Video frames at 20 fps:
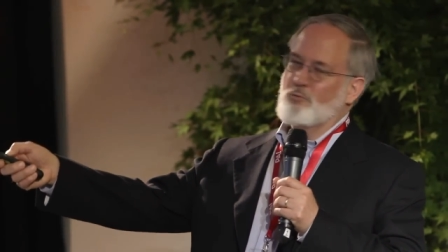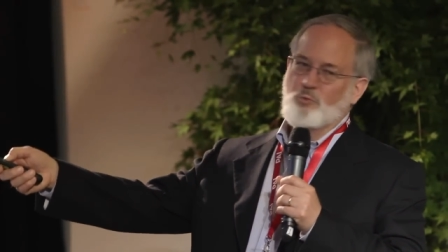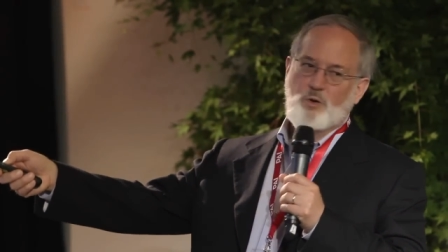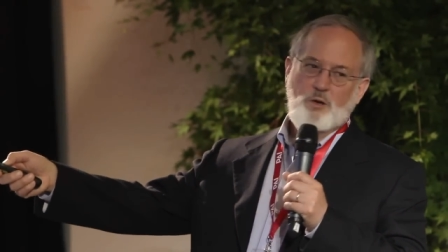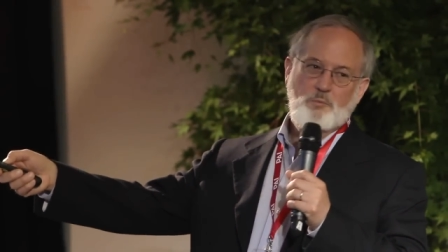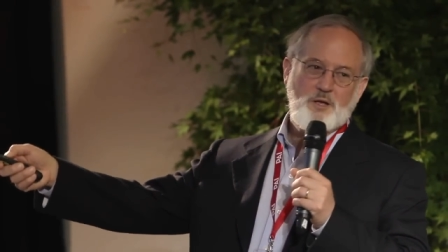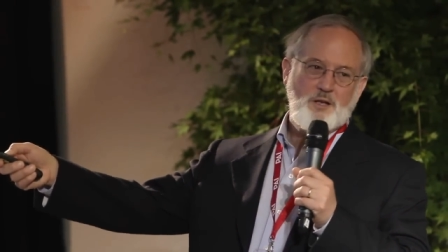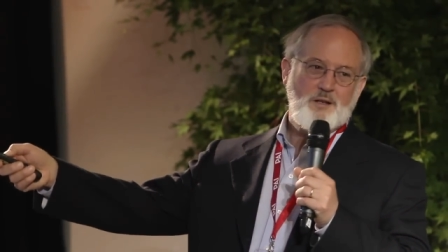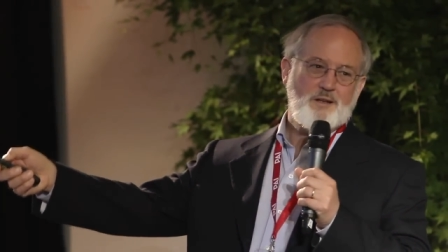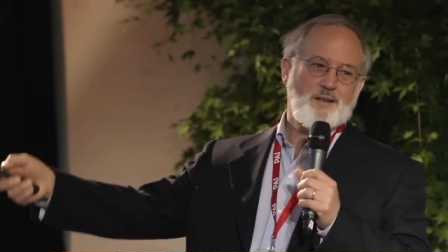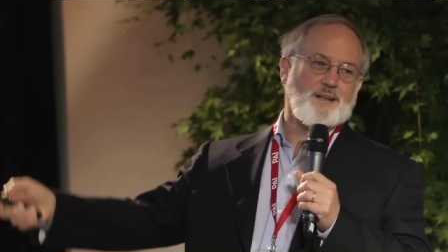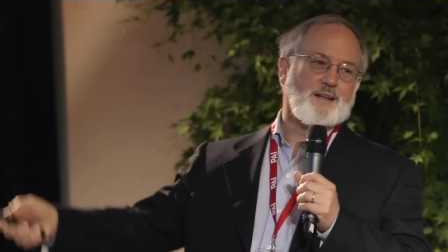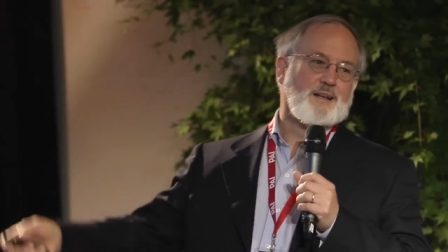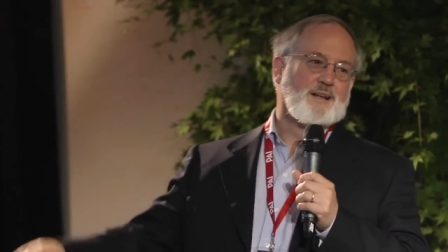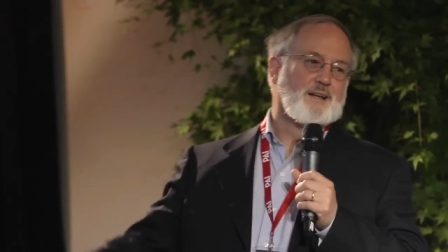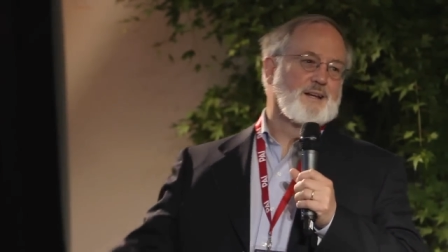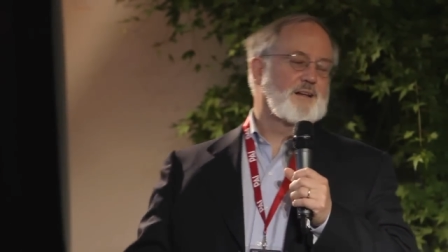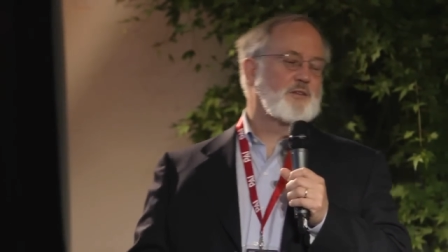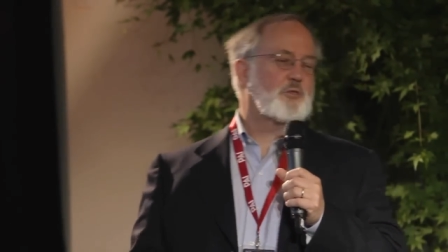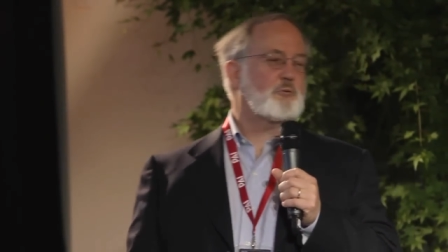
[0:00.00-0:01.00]
women
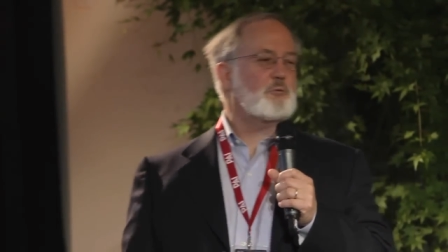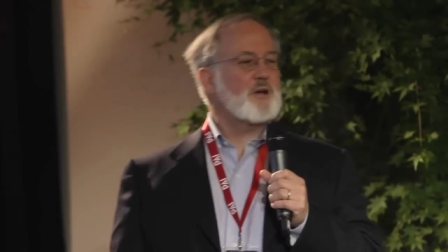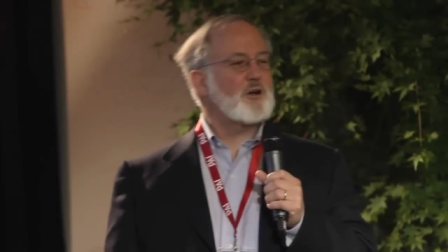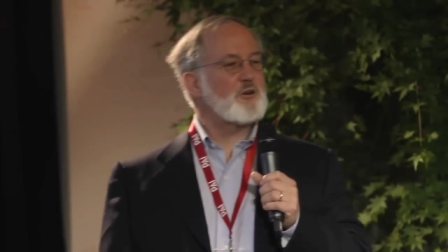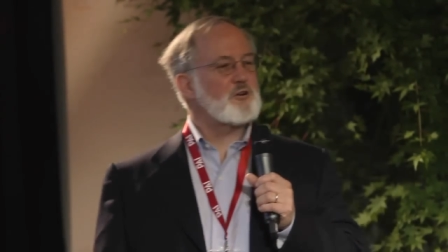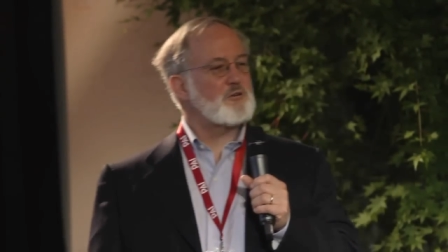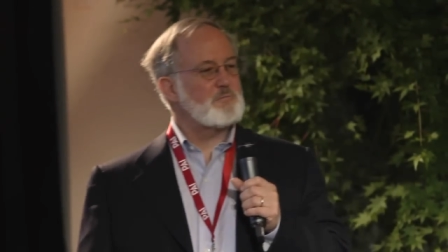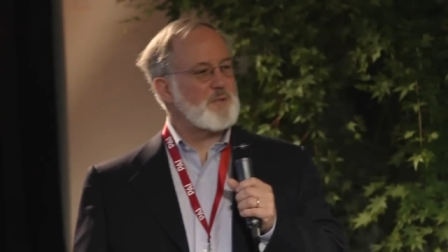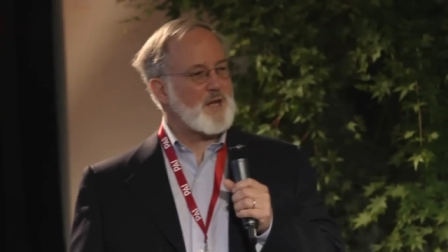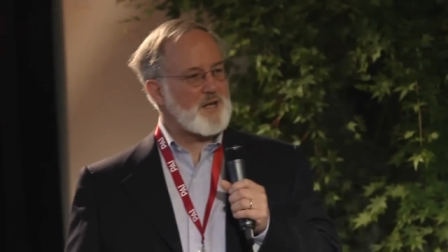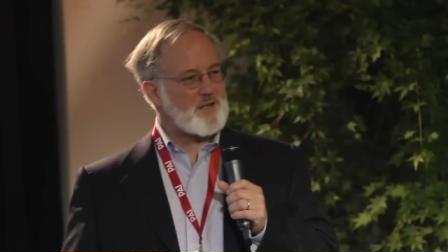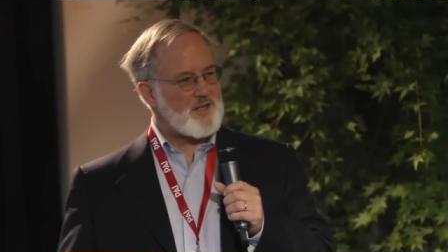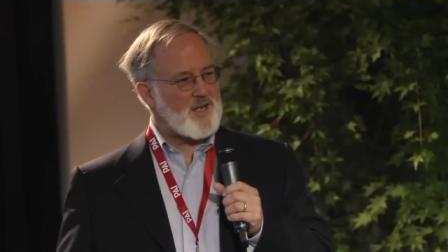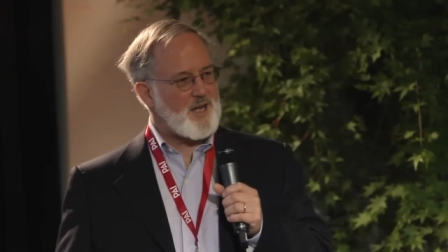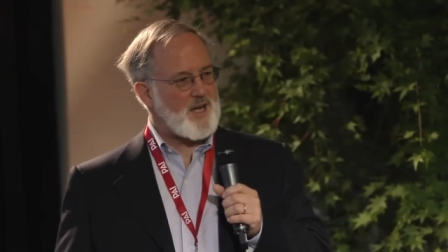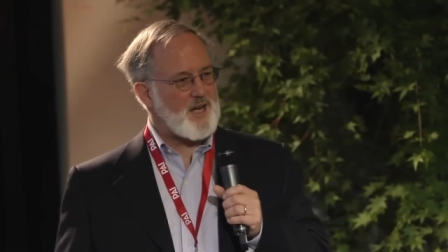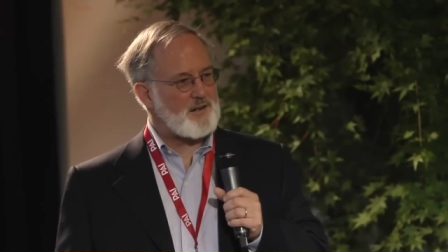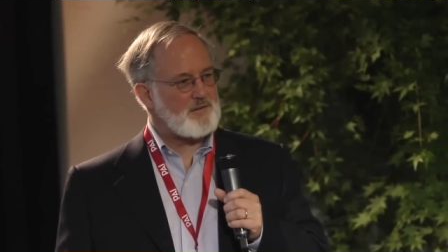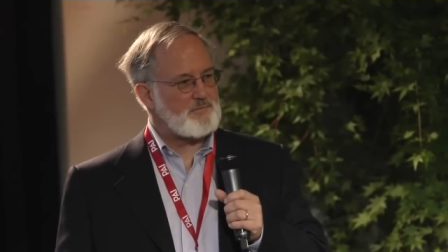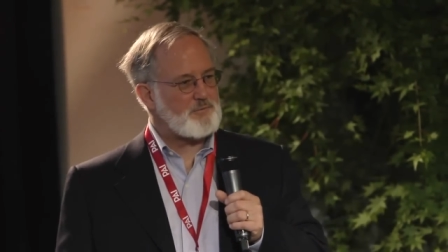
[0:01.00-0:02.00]
300 men
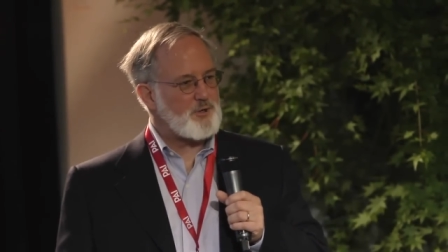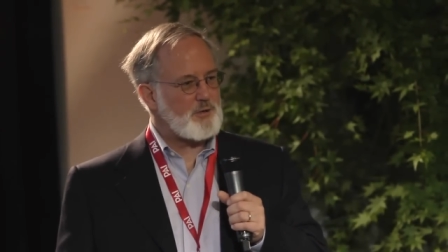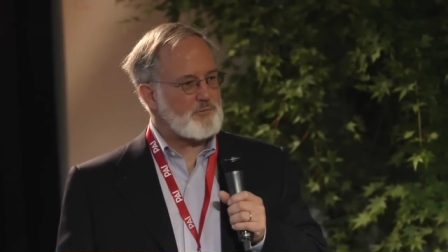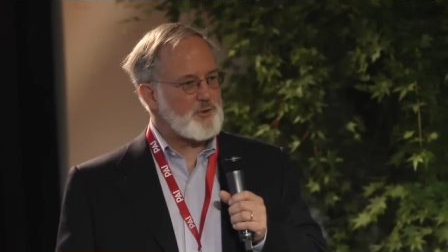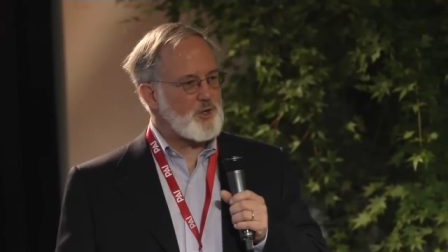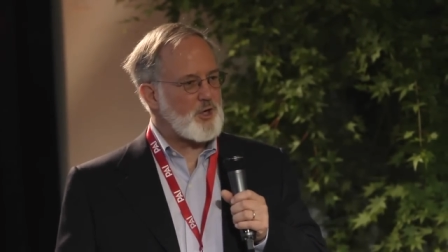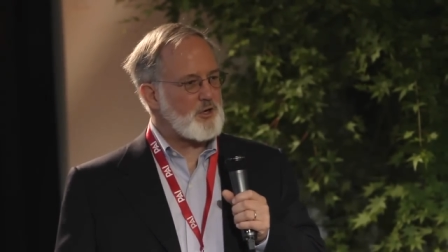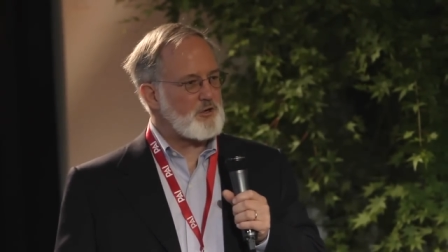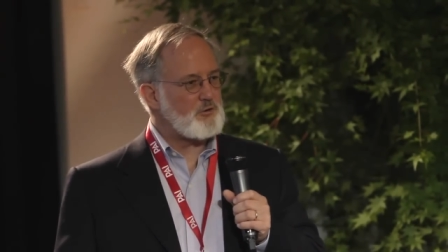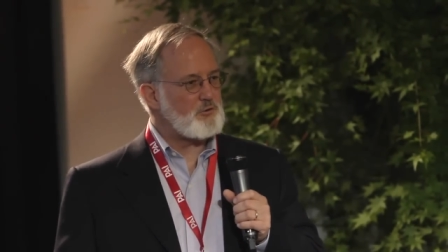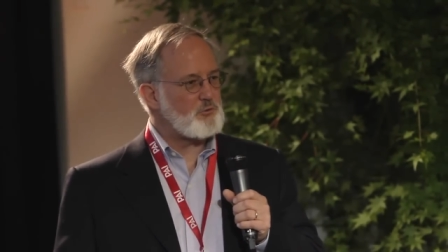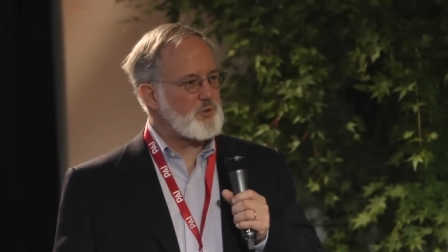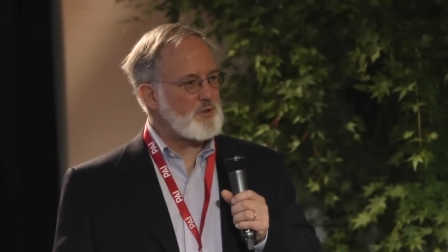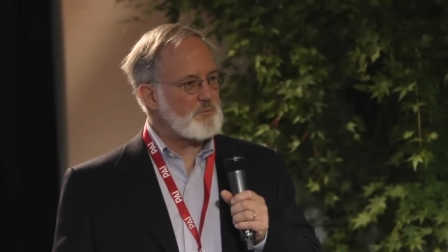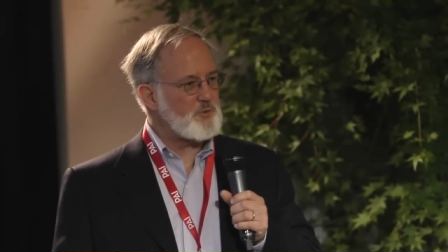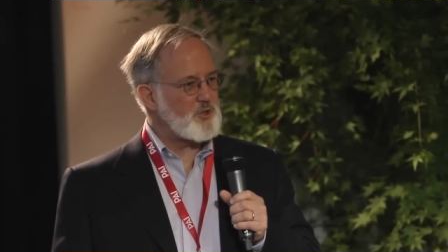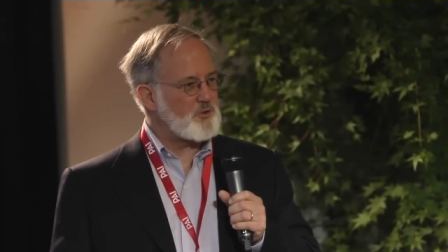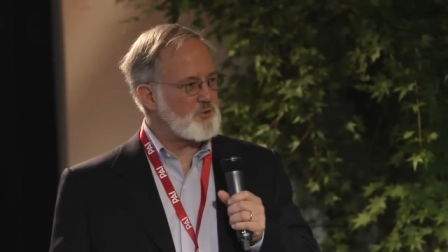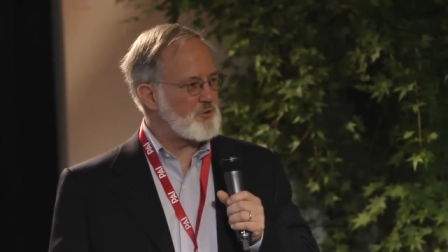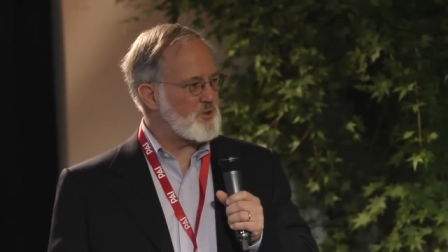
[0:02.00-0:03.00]
die for every 100
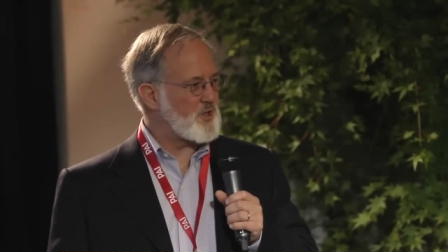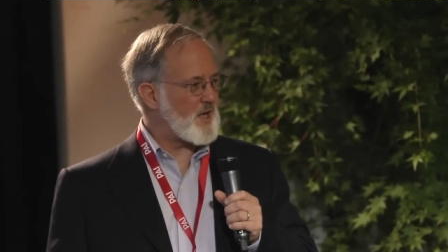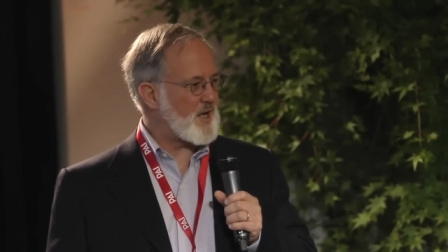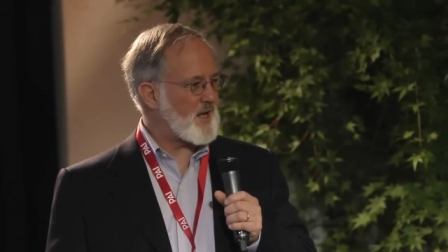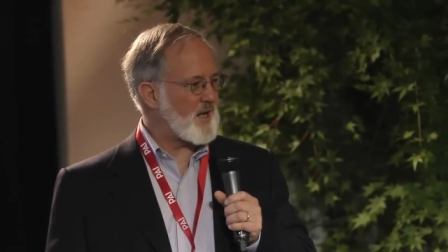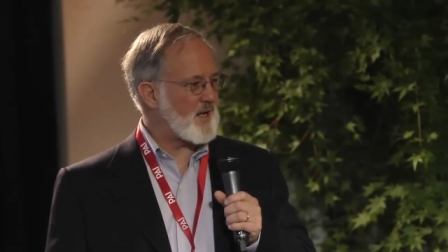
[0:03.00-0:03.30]
women who